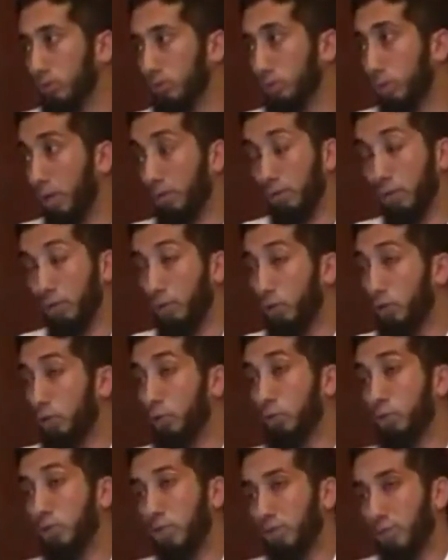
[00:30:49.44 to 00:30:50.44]
We have a
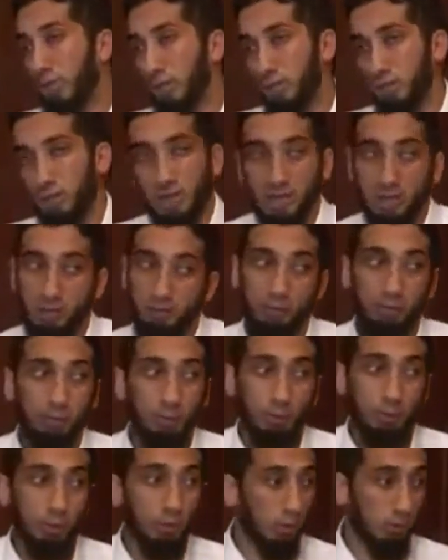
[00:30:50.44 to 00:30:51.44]
huge advantage. I come from
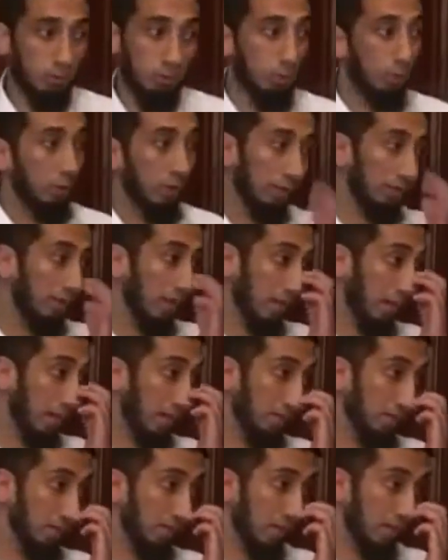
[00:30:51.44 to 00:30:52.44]
New York. We don't have that kind
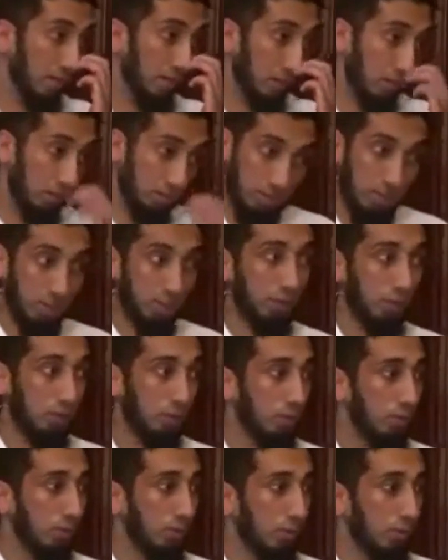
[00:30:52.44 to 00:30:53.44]
of advantage, I'm telling you.
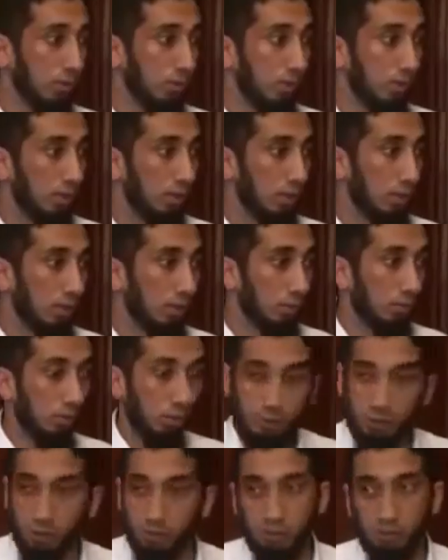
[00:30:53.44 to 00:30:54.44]

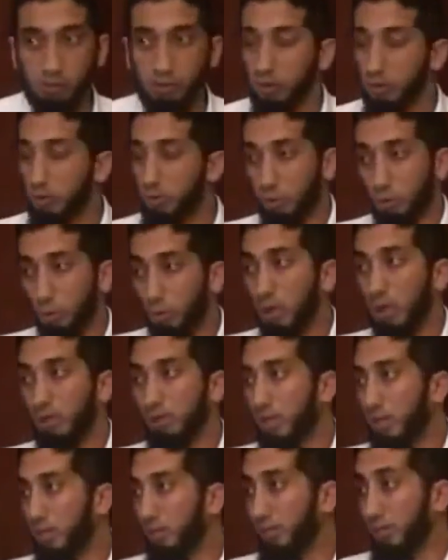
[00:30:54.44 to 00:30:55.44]
Most communities, we don't have
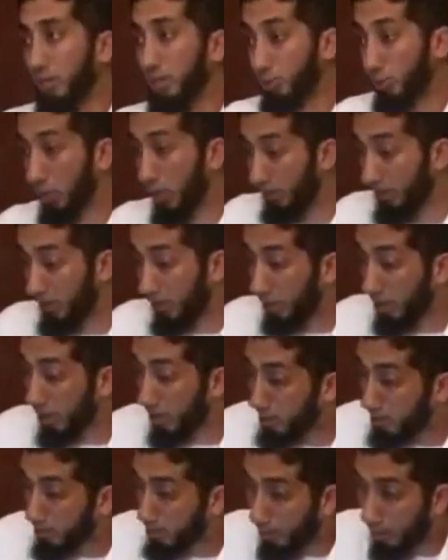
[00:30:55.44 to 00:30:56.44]
that advantage. We have
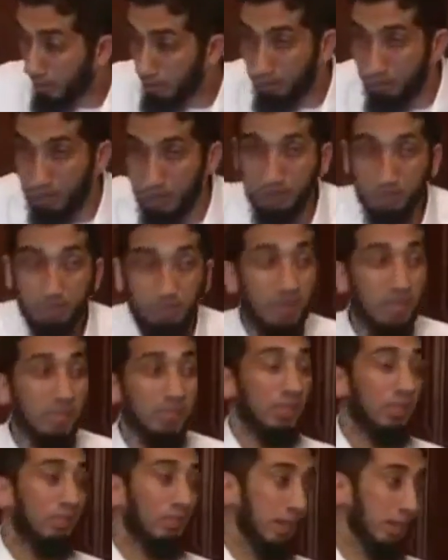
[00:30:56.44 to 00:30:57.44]
an immense
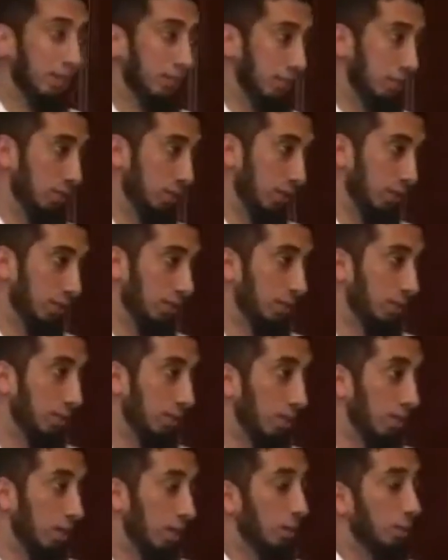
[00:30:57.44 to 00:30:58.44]
advantage here.
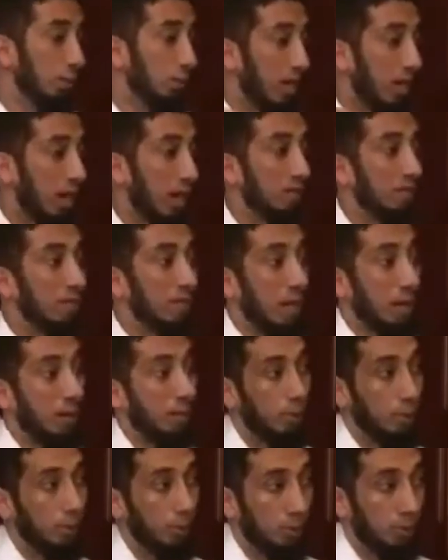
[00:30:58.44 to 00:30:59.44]
We have the
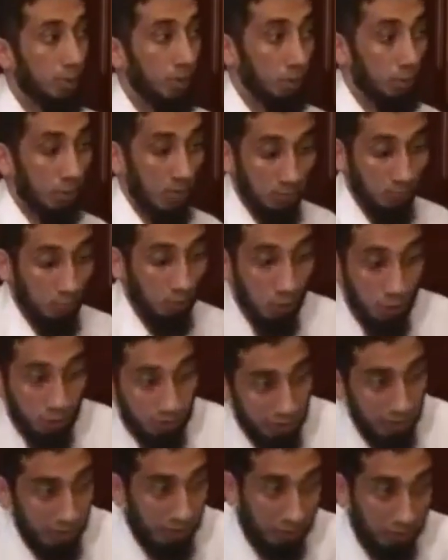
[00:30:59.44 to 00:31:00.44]
opportunity, we have all
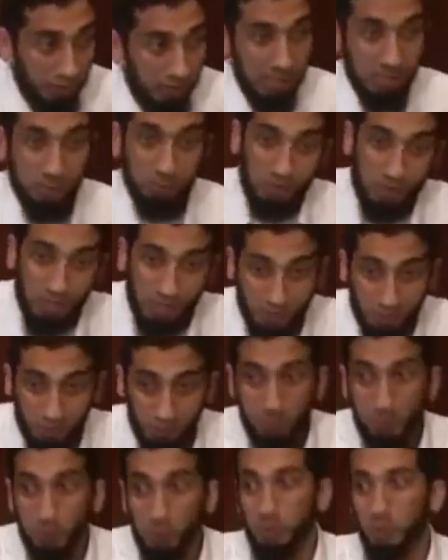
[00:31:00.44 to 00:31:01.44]
the ingredients, we got to
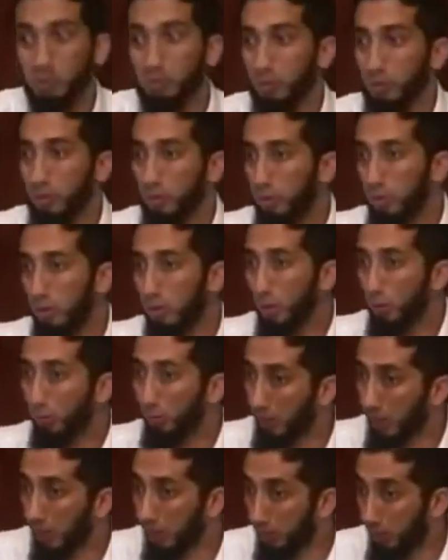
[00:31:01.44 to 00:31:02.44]
use them though.
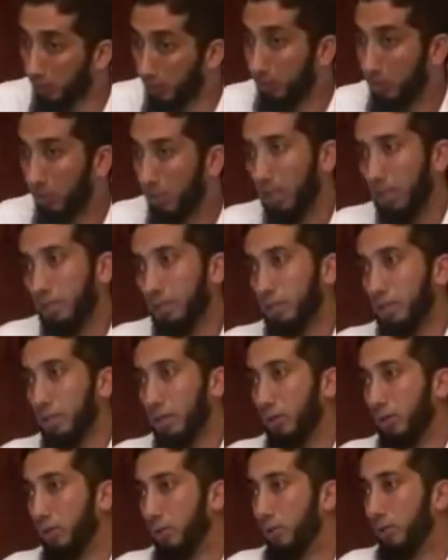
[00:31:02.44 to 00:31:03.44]
We got to put them together
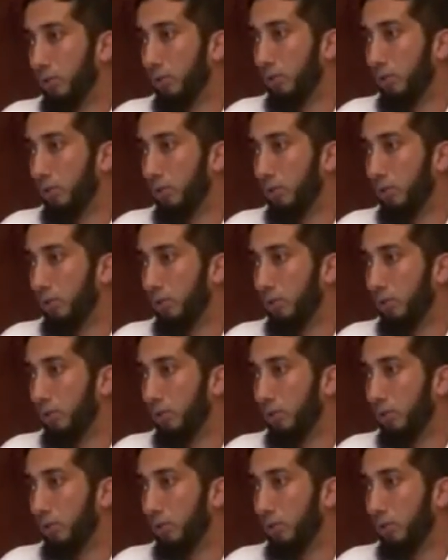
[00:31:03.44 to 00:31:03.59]
now.